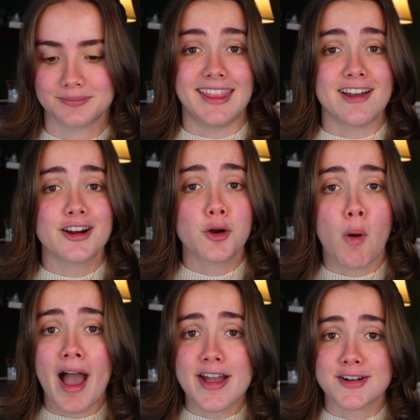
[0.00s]
They are
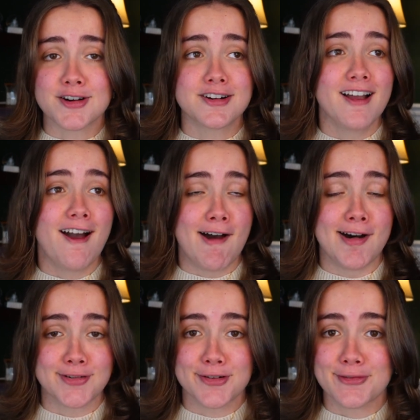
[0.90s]
quieter,
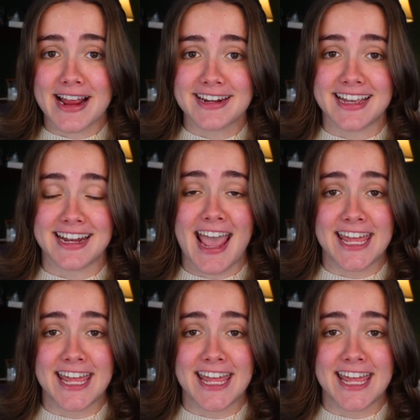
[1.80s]
underrated,